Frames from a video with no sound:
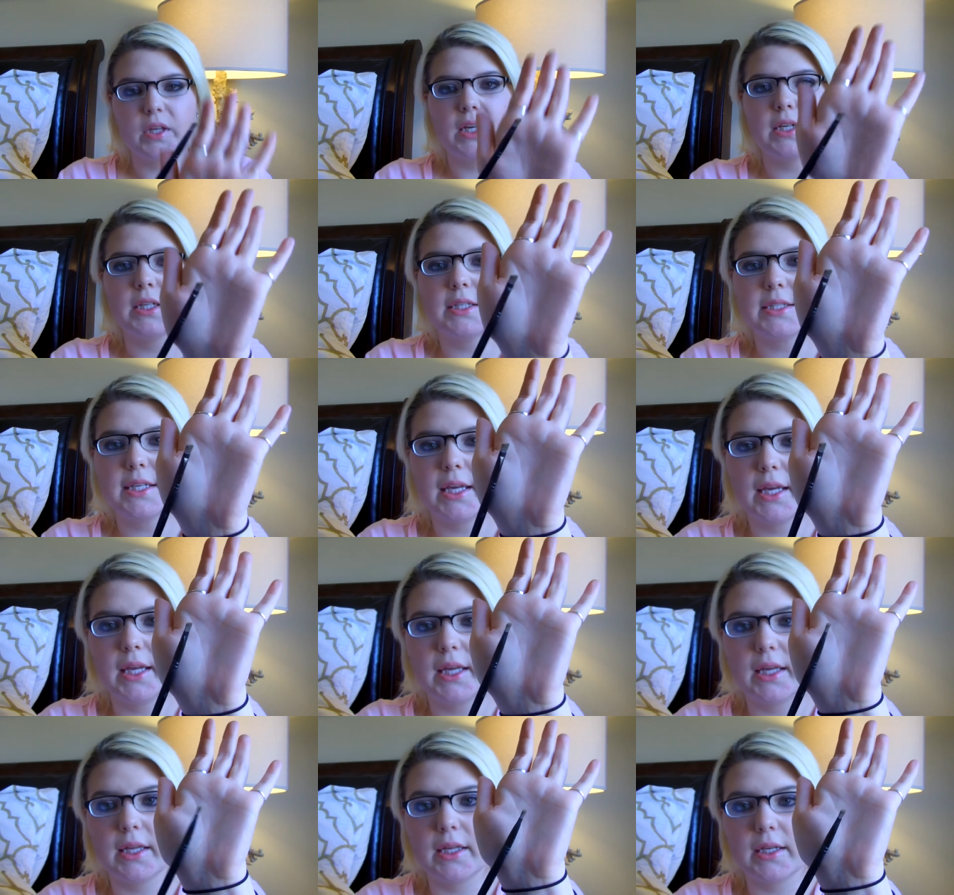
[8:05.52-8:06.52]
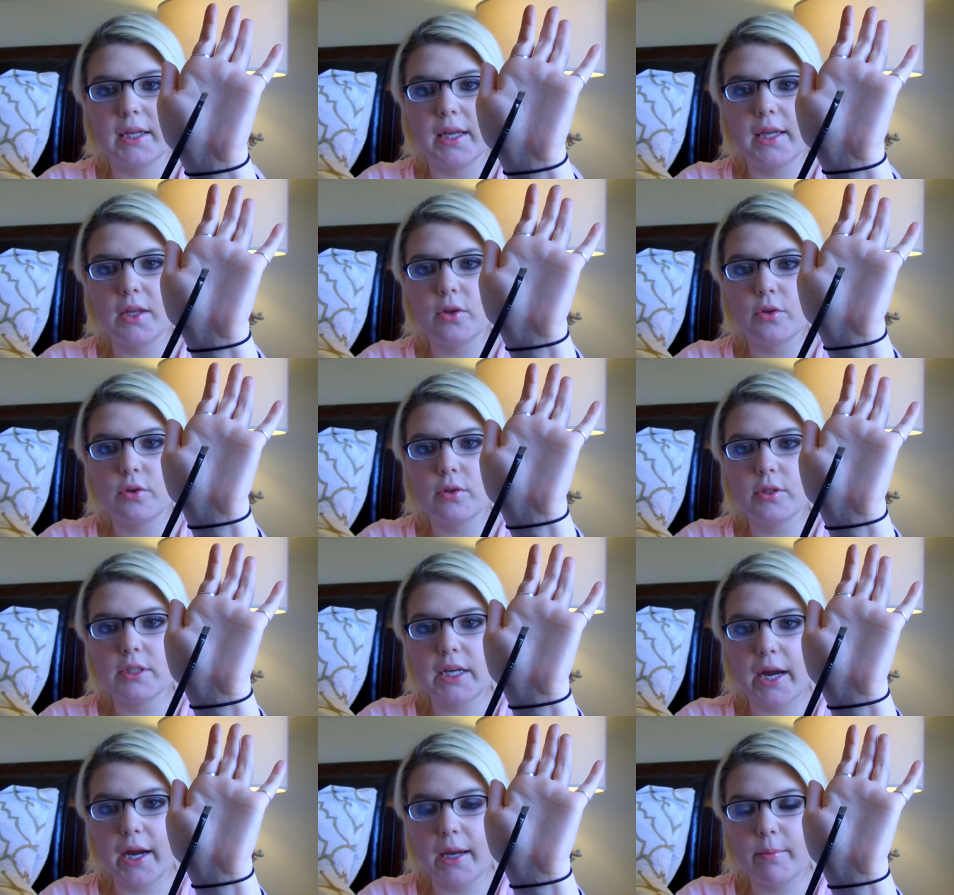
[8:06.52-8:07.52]
it is a, an um, angled
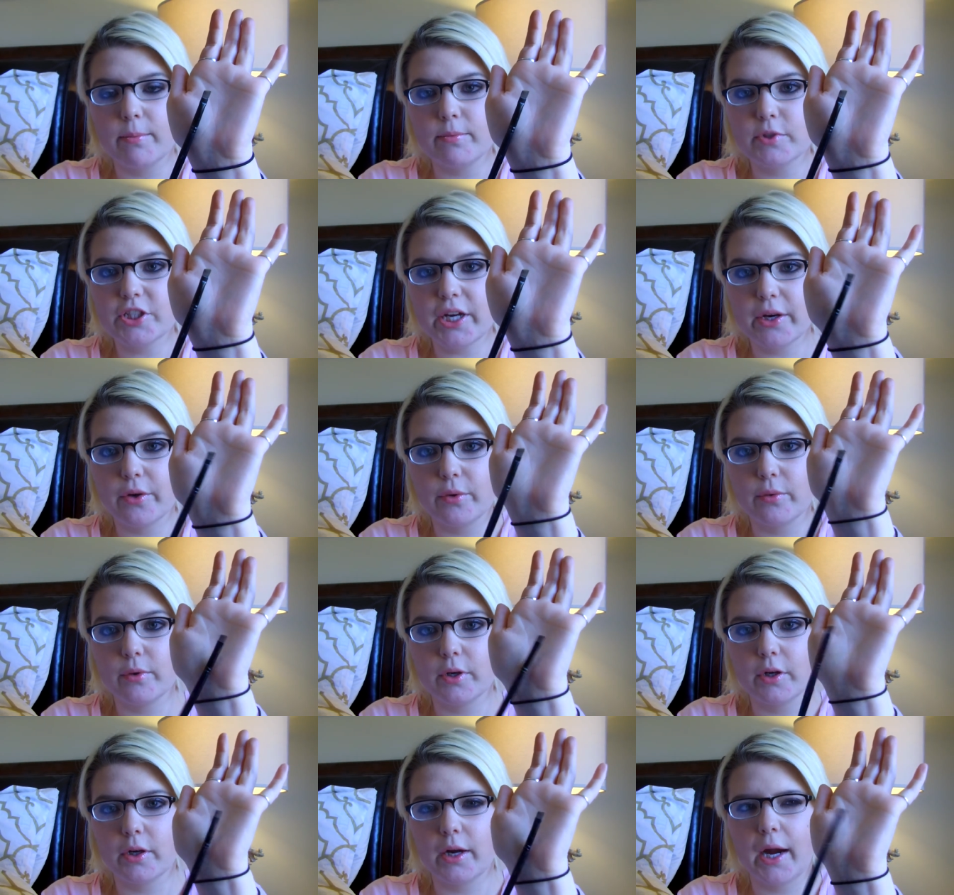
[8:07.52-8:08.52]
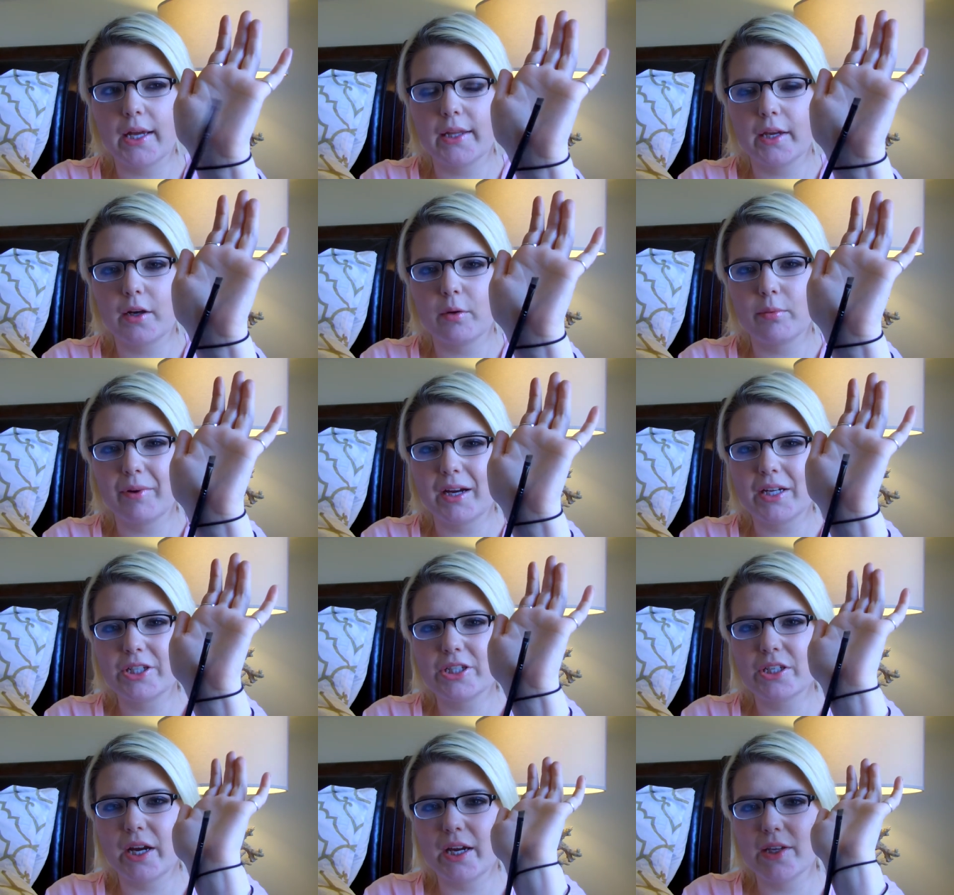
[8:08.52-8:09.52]
eyeshadow or eyeliner
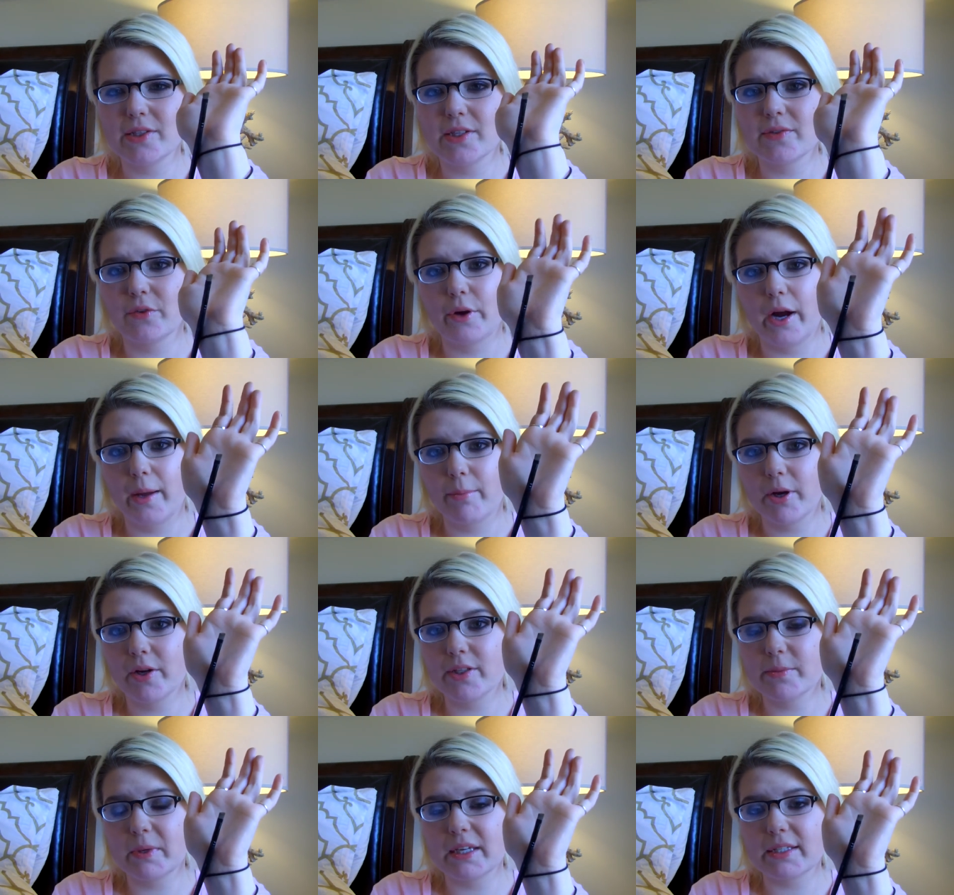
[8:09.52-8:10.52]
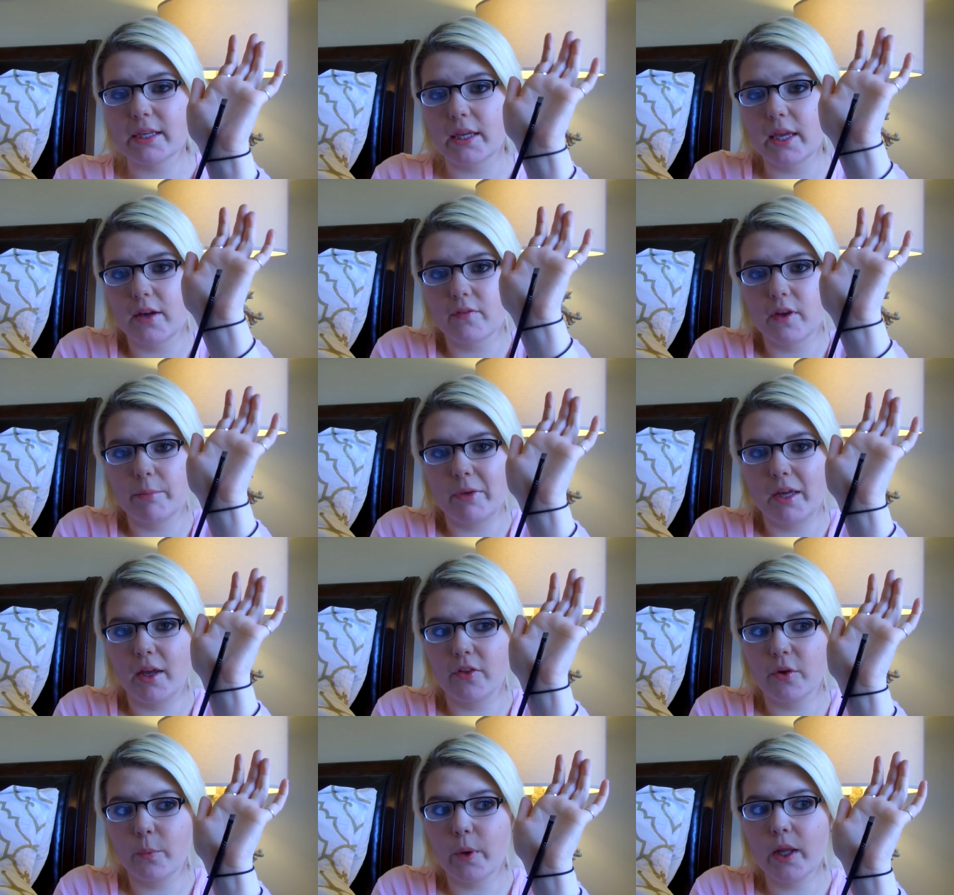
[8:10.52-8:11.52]
brush. I use this for eyebrows because I can't find my
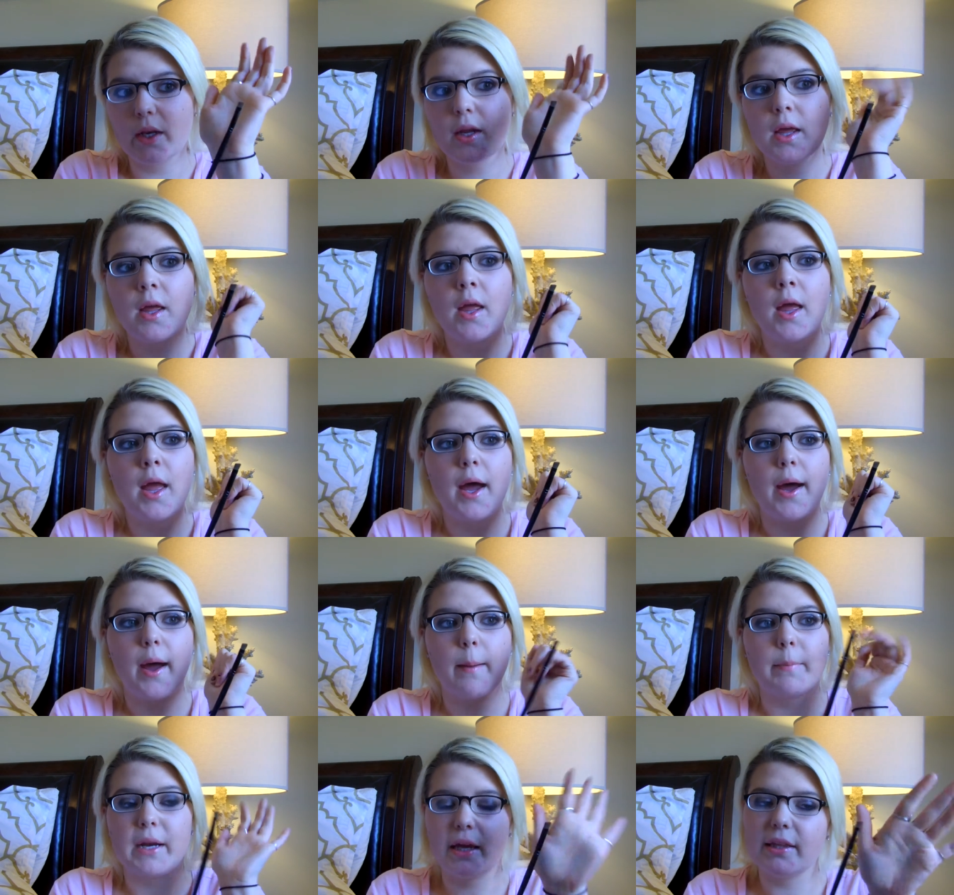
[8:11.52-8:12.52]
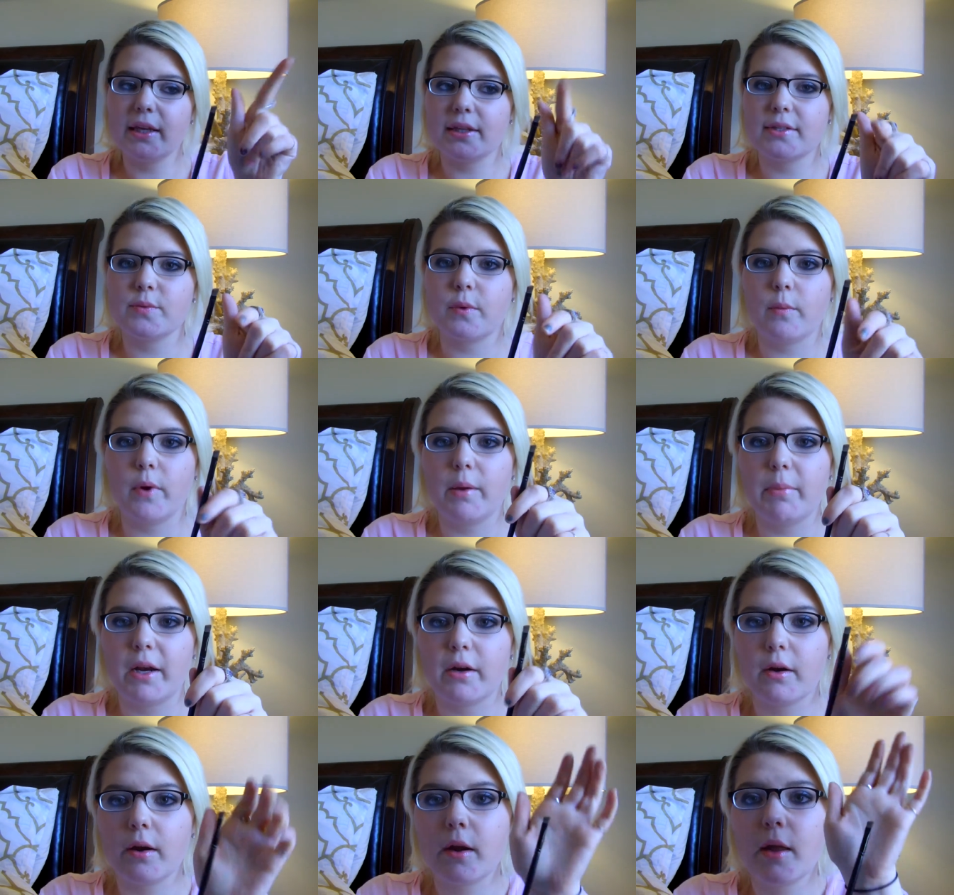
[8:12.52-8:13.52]
other one, um, but I like this one way
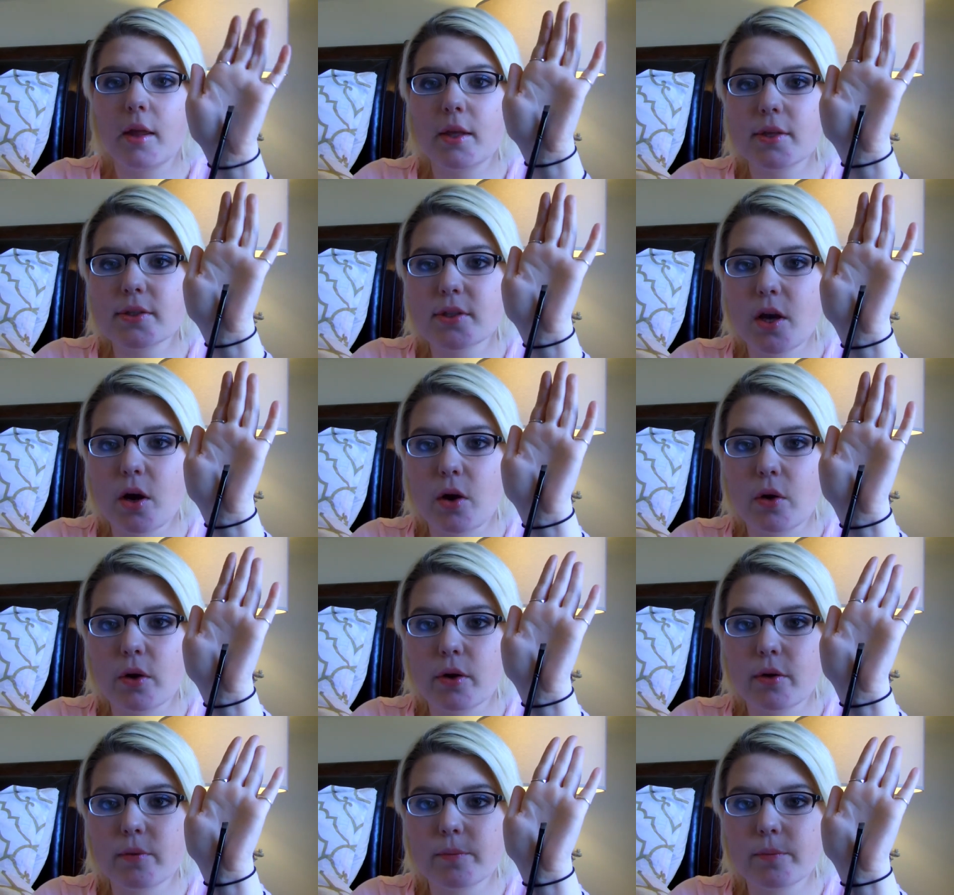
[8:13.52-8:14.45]
better. So